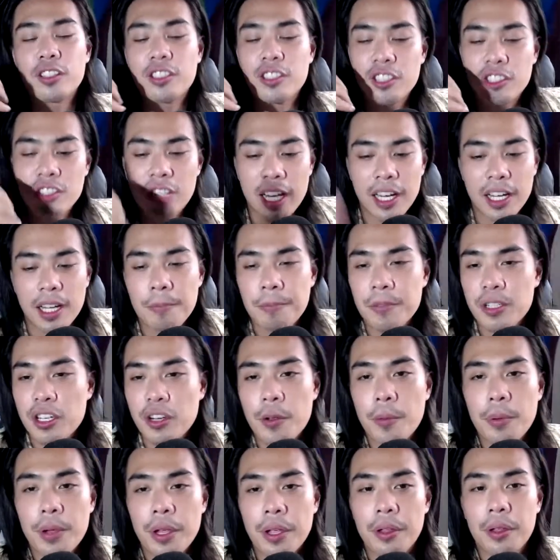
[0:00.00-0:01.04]
take up chill
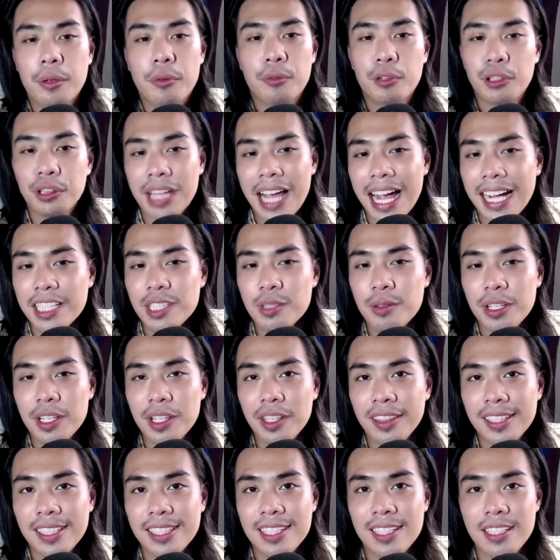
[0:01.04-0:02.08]
pill, relax when you
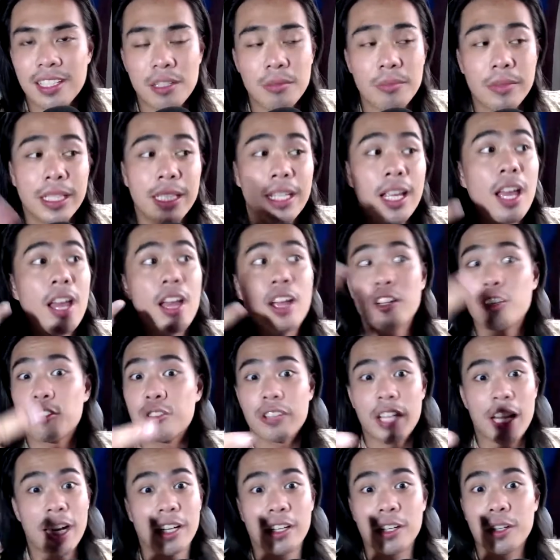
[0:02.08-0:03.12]
listen to me,
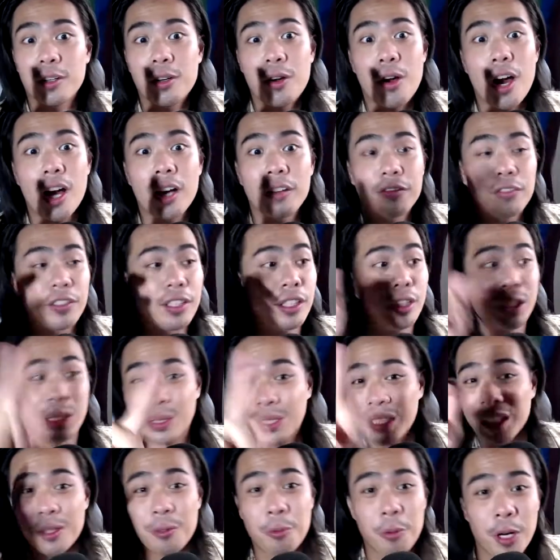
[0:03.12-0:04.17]
take your coffee, do
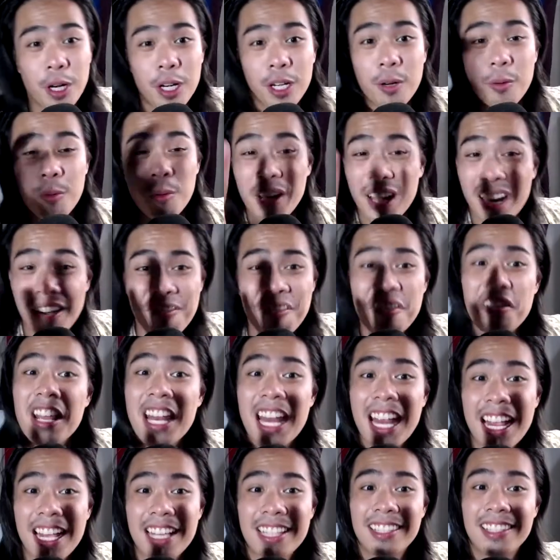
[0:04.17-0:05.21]
your work, whatever it
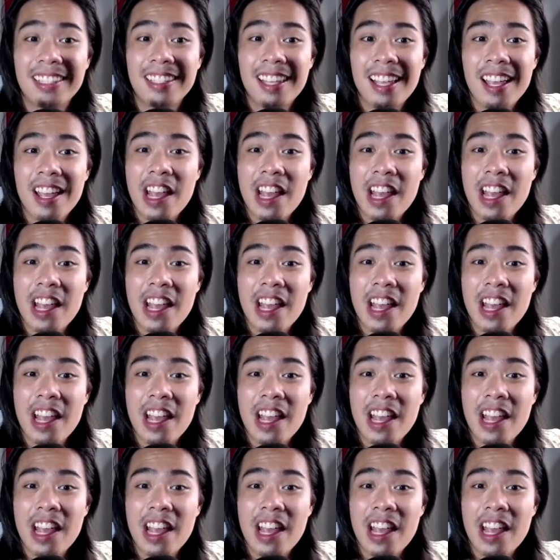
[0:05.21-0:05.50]
is.